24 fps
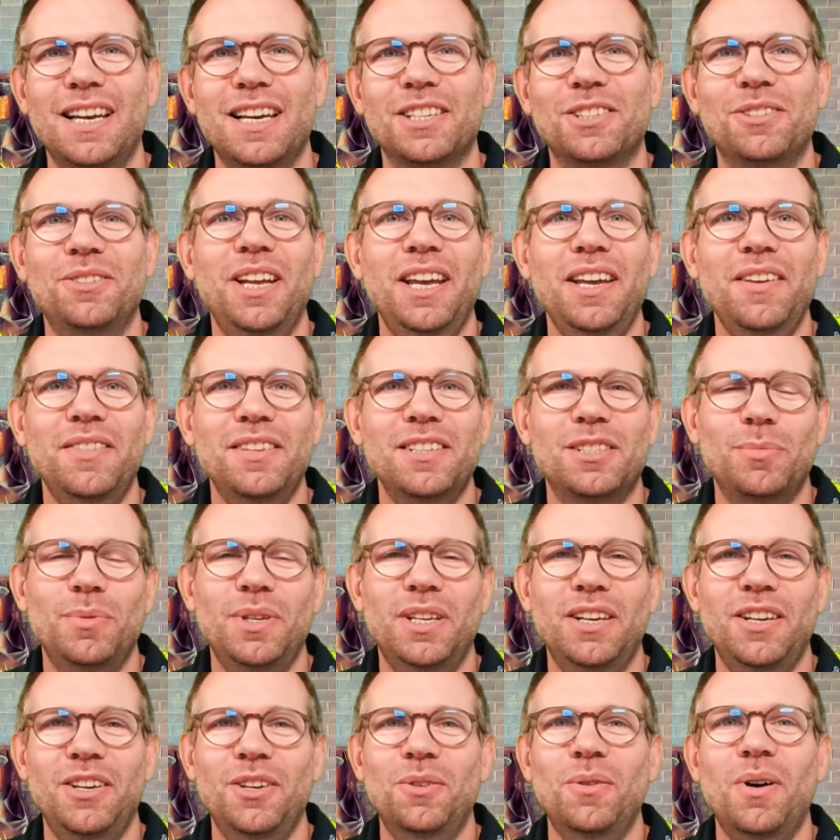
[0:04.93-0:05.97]
Today in this
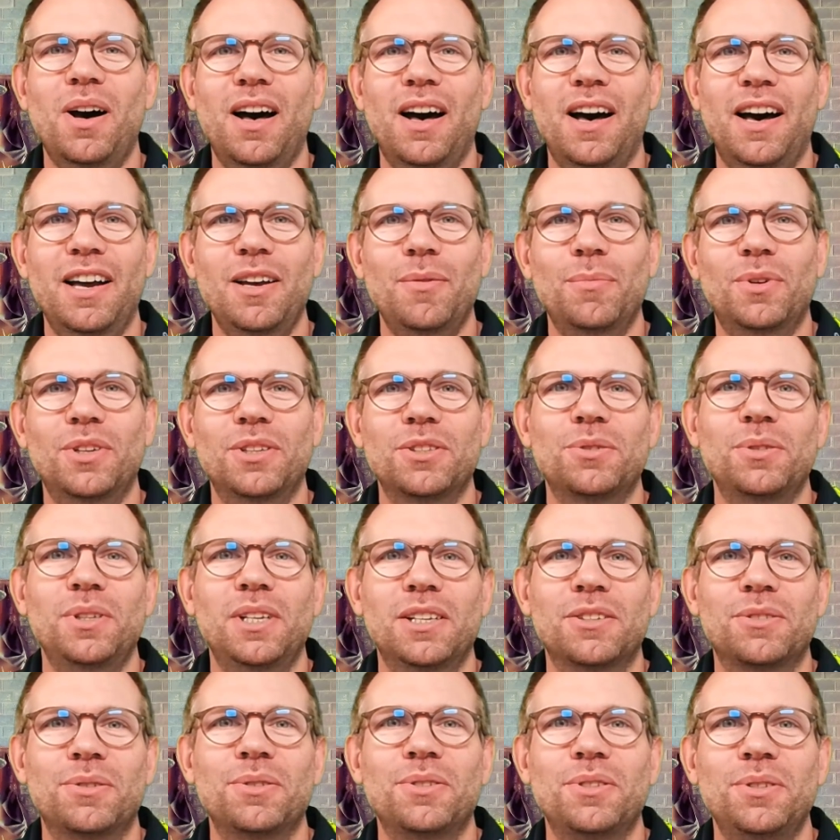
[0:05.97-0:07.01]
video I want to
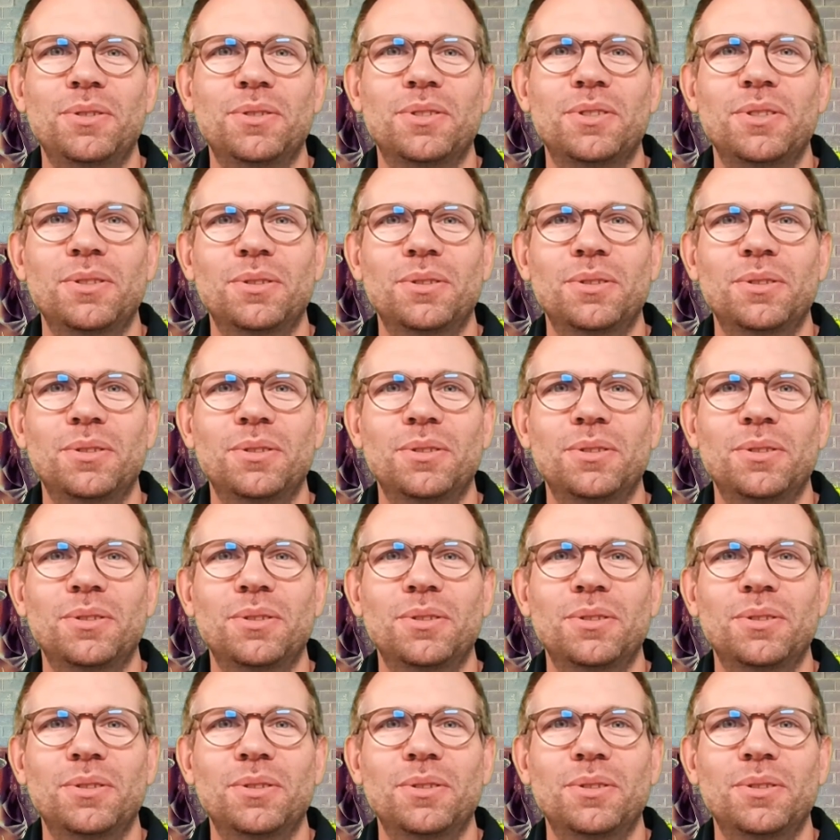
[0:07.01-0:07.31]
introduce